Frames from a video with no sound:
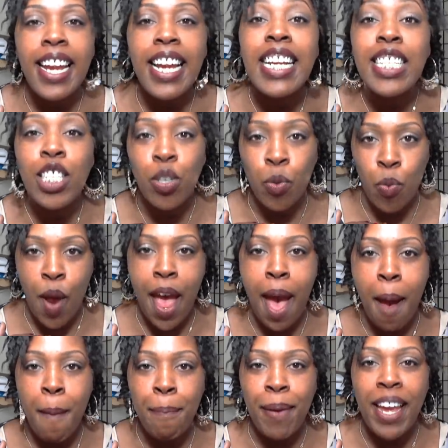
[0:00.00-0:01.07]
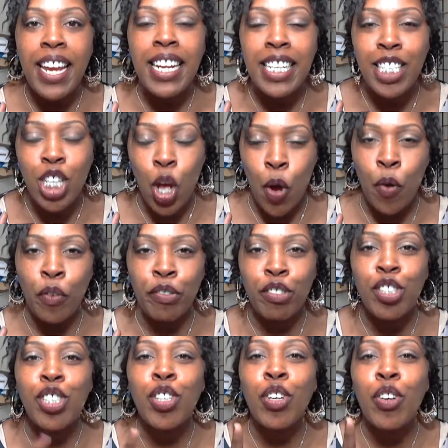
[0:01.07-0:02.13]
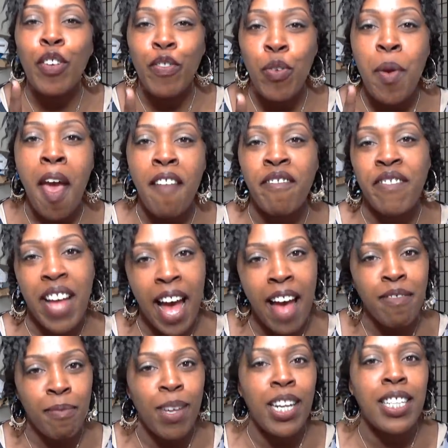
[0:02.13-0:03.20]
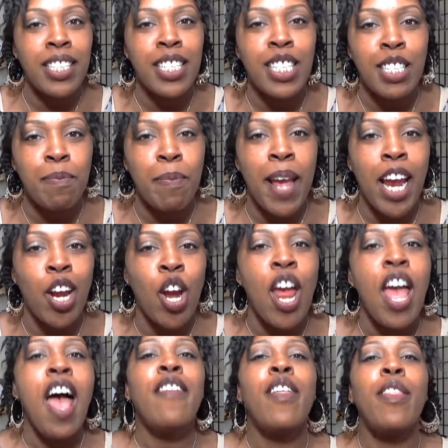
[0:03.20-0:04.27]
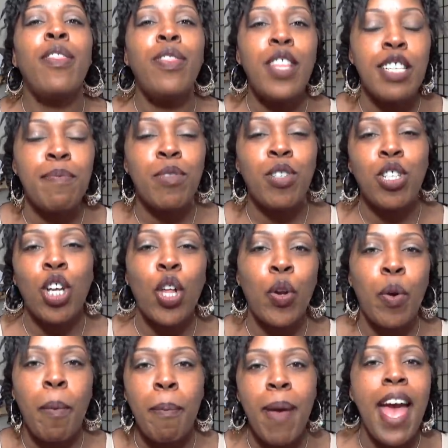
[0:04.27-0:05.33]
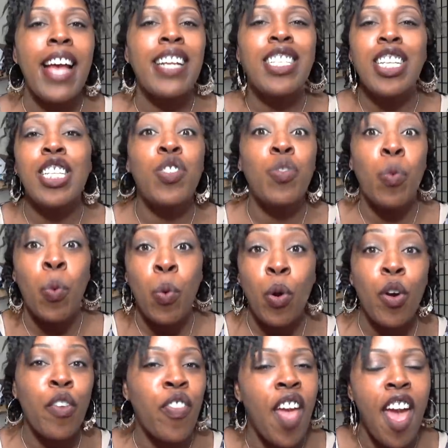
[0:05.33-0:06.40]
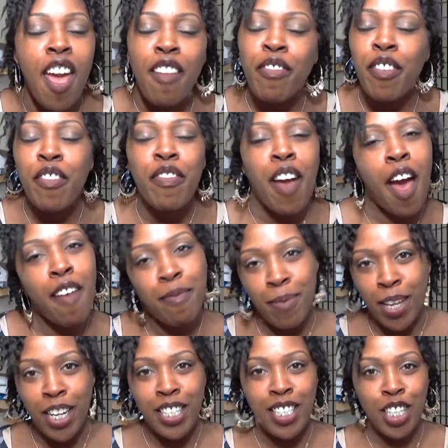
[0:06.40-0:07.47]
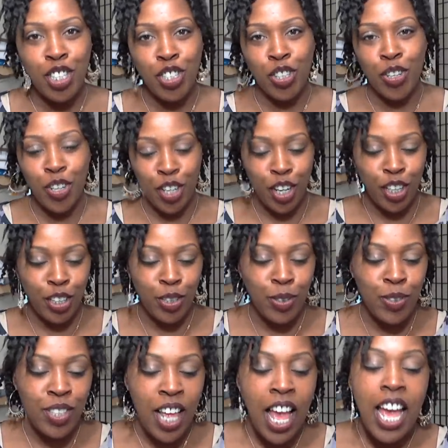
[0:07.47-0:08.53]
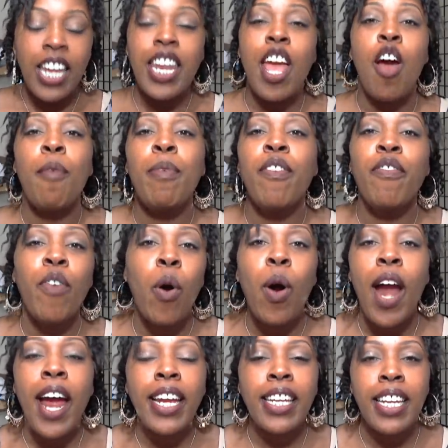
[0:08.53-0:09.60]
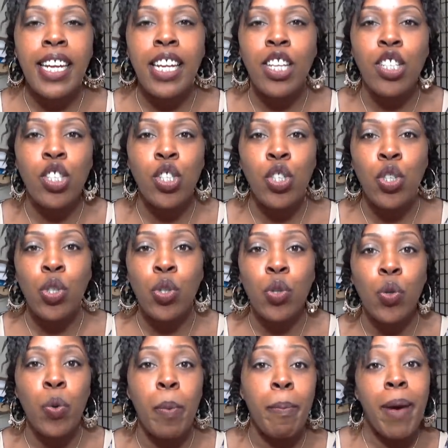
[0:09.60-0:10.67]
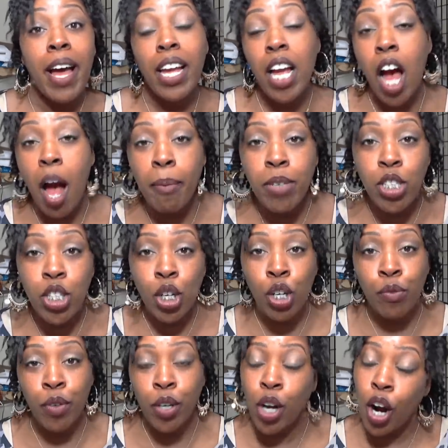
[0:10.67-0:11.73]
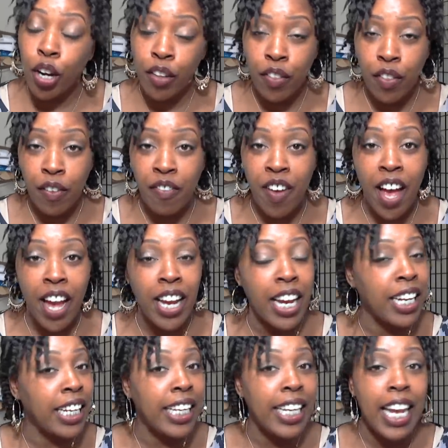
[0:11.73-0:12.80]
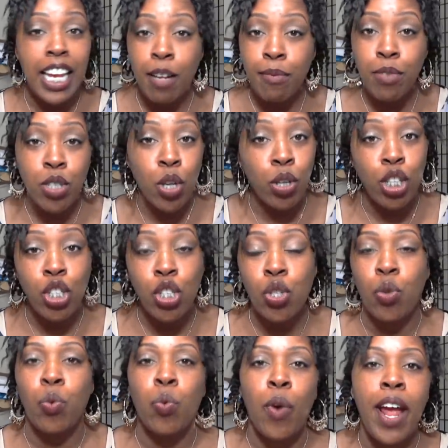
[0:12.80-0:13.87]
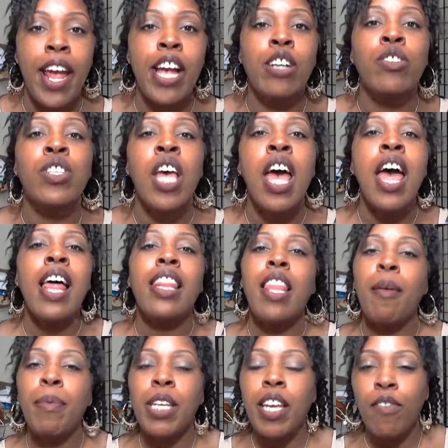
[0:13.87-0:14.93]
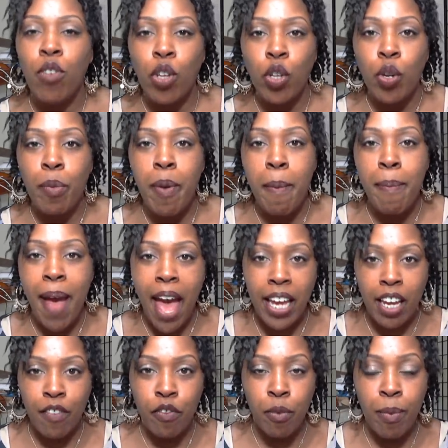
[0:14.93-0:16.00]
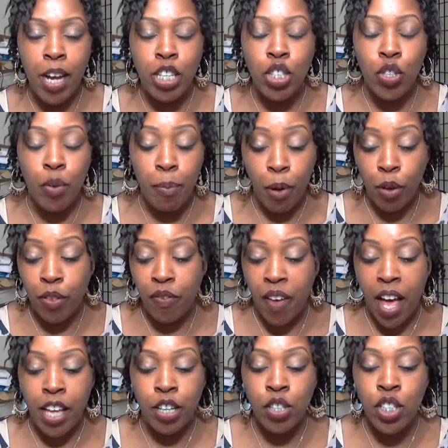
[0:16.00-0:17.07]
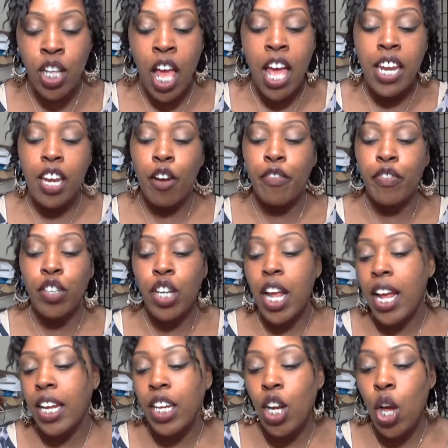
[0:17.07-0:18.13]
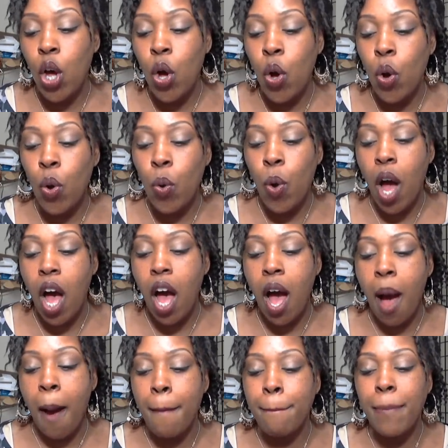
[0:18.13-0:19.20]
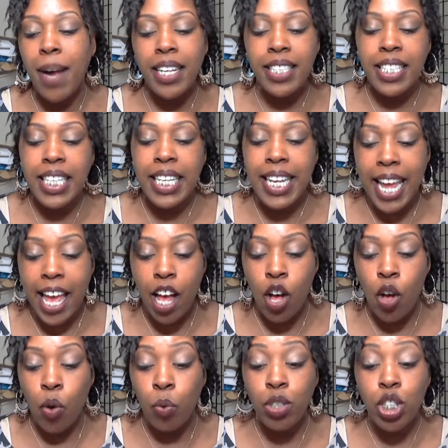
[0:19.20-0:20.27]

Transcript: It's a wrap. It's over. So if you had 5 minutes to spare, then this particular match is worth every 5 minutes that you're going to lose. Now, before I get into my commentary regarding the fight, and again, it was only two rounds, let me give you a little bit back information on both fighters. Now, Fernando Montiel